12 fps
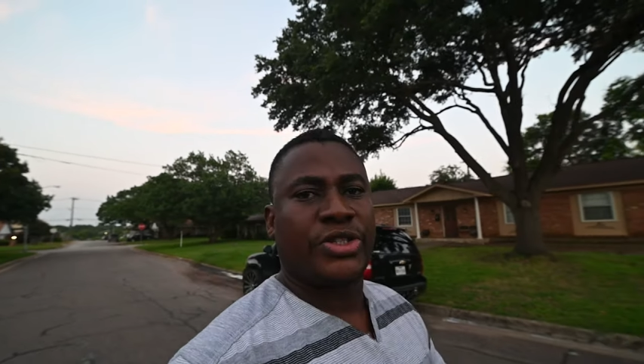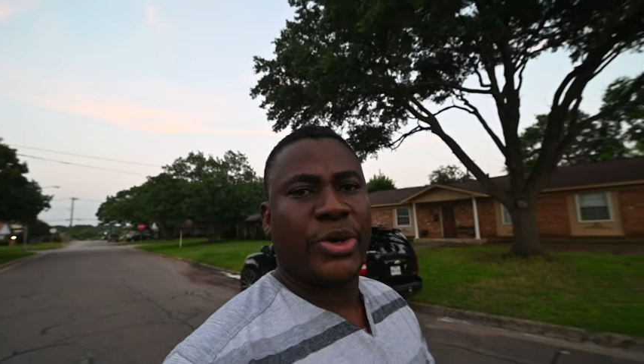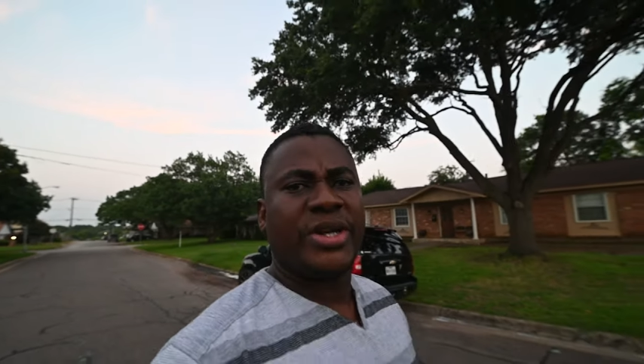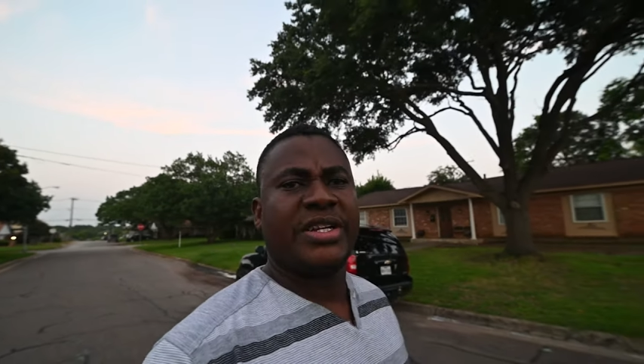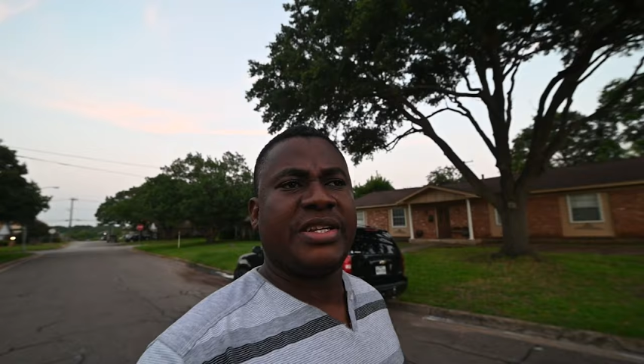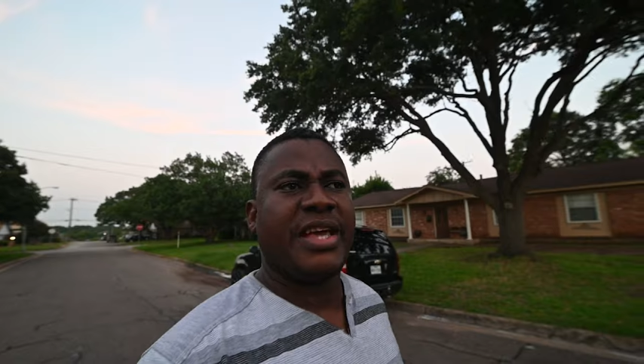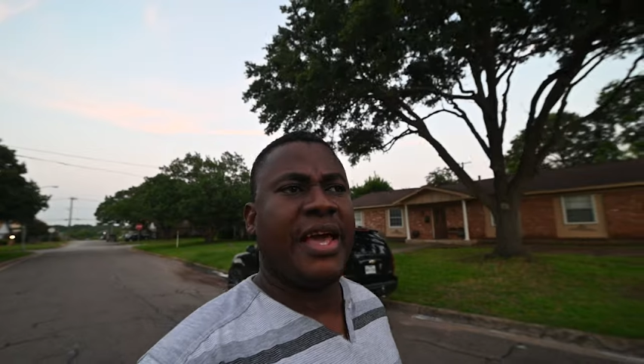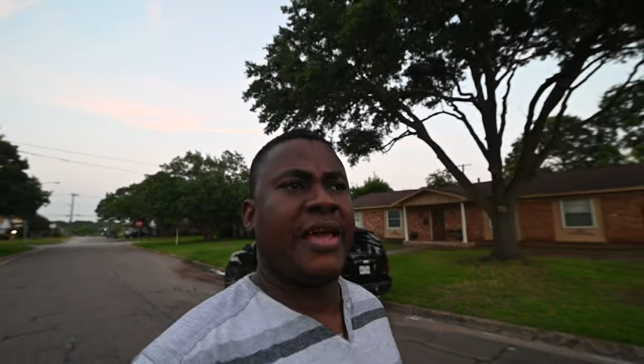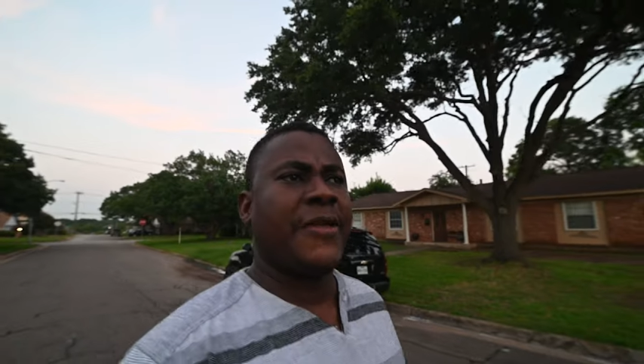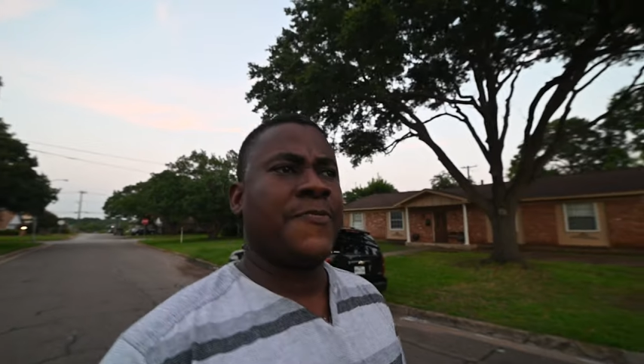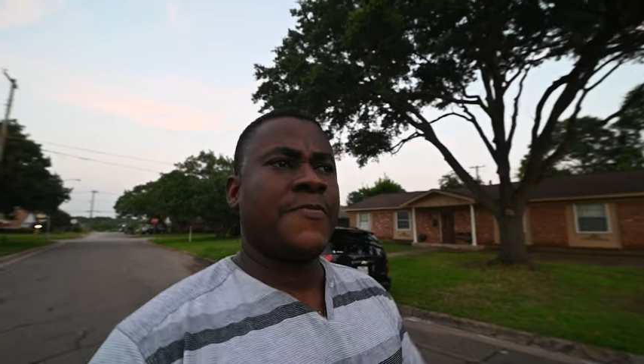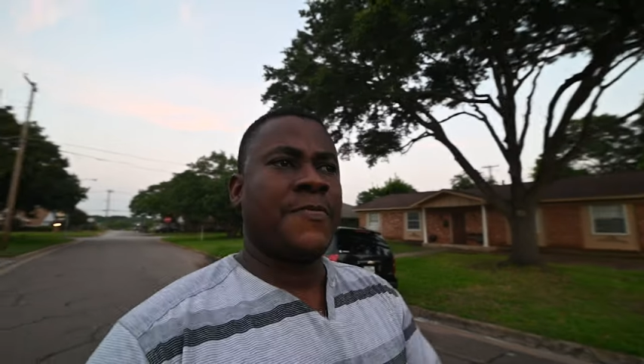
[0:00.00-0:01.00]
during the
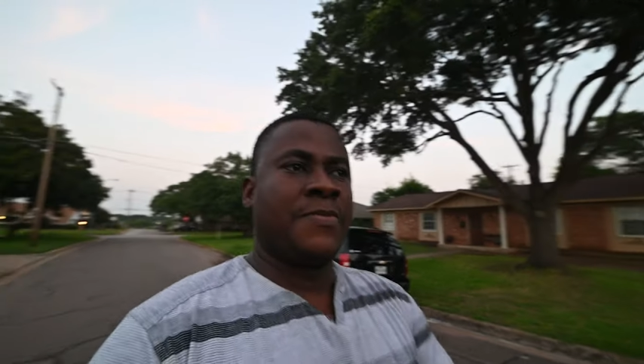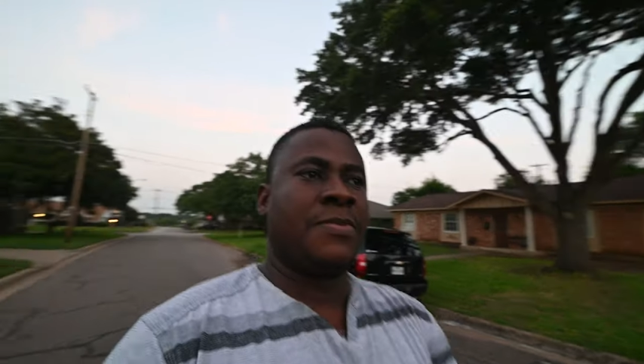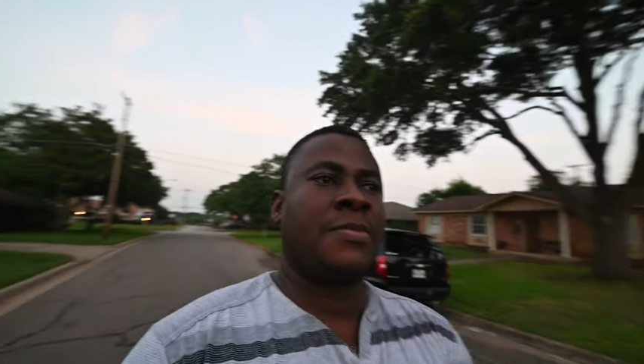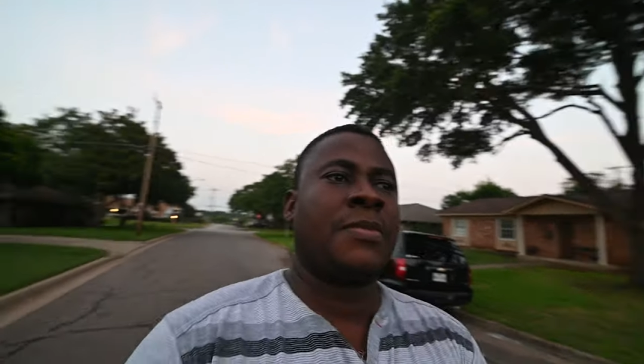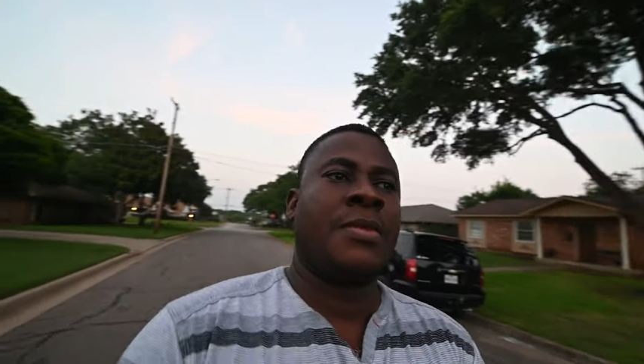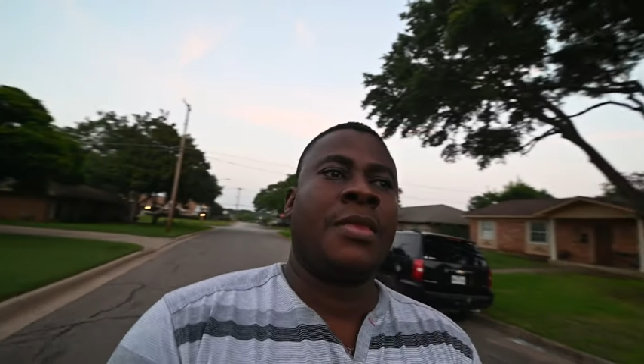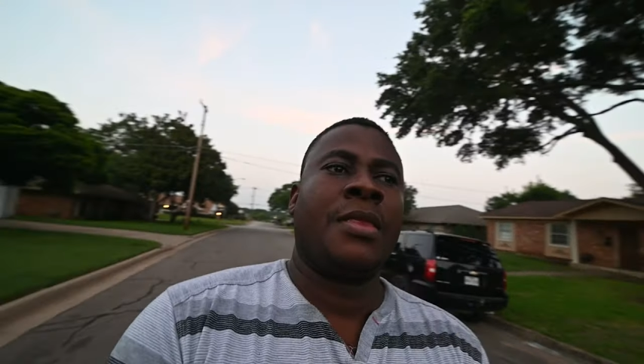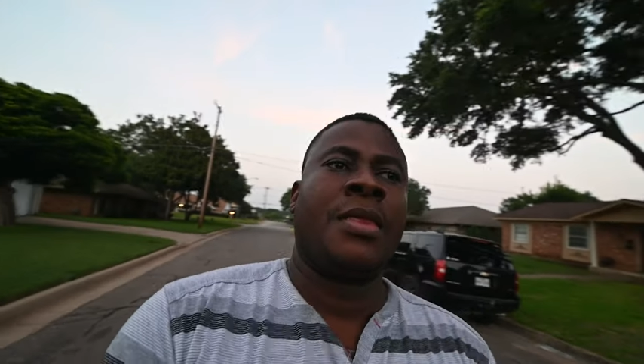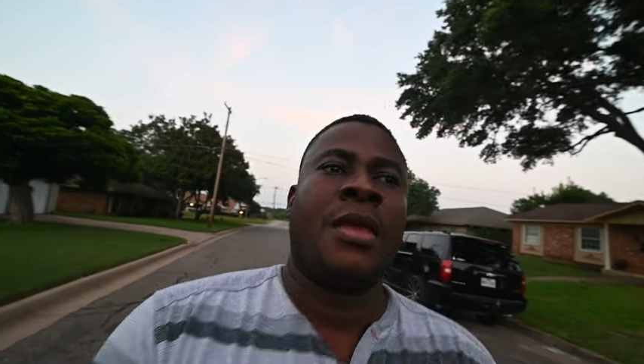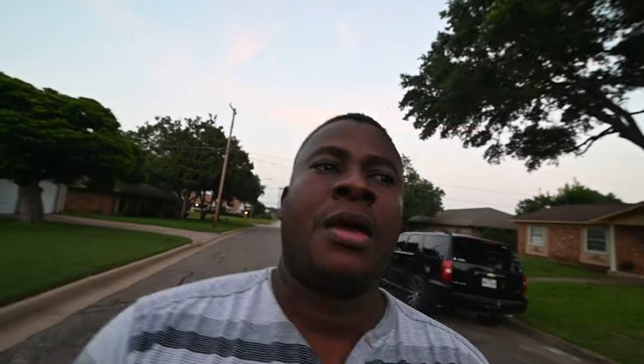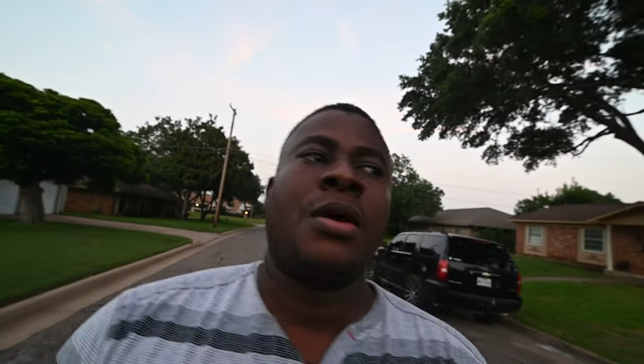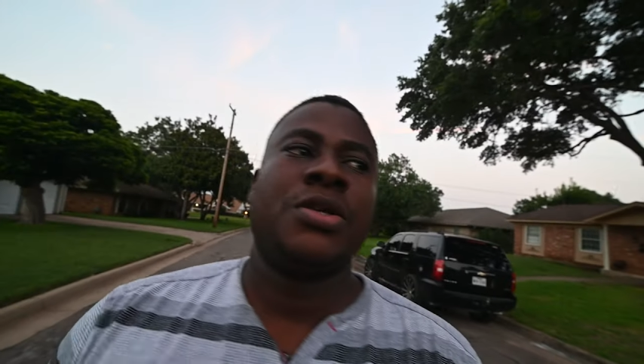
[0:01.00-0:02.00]
day.
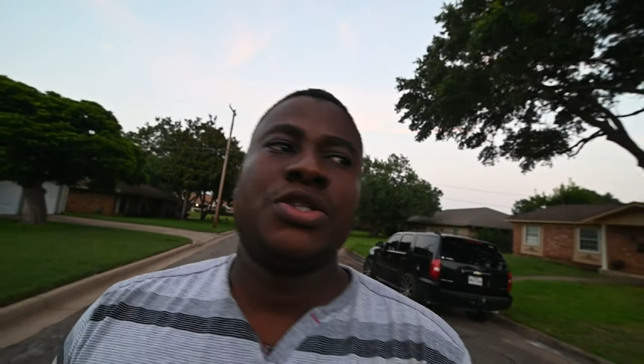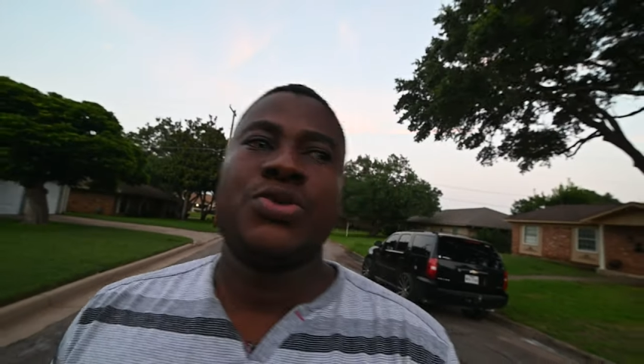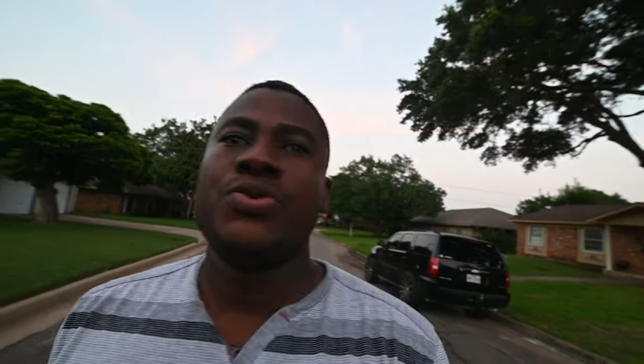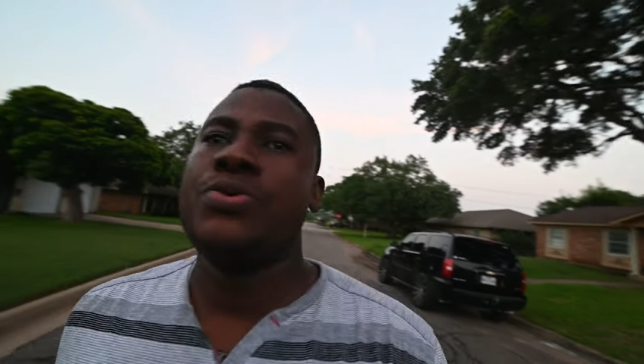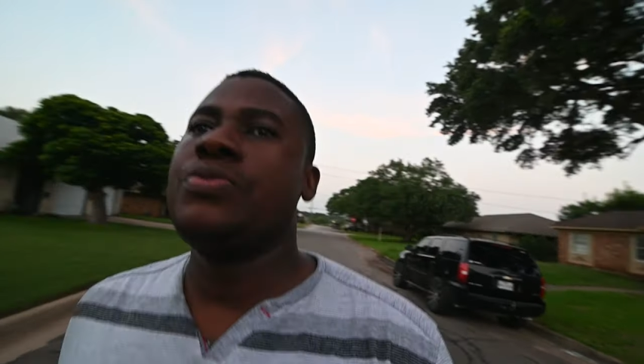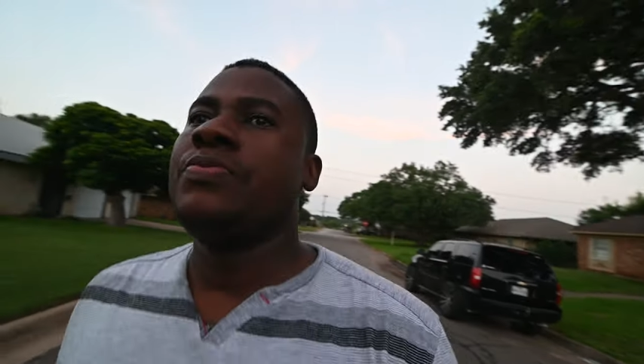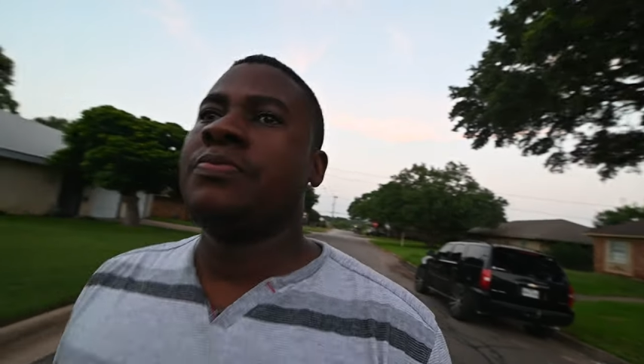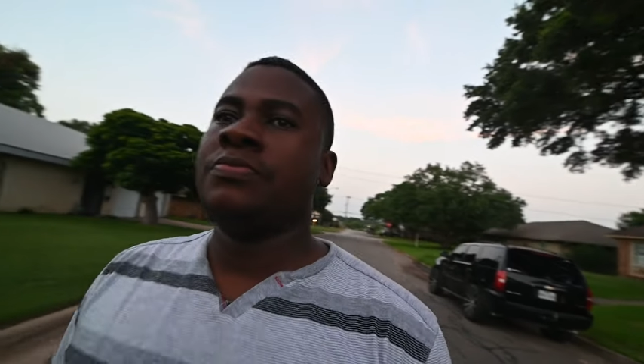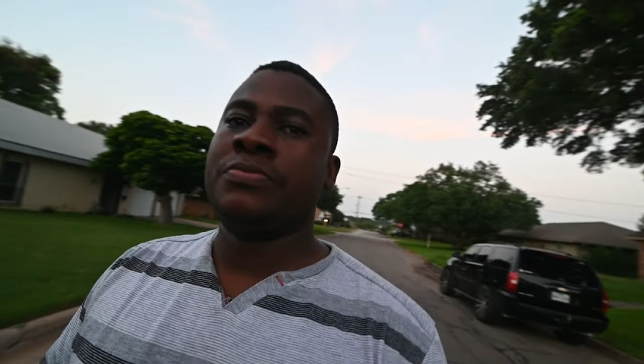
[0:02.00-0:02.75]
Do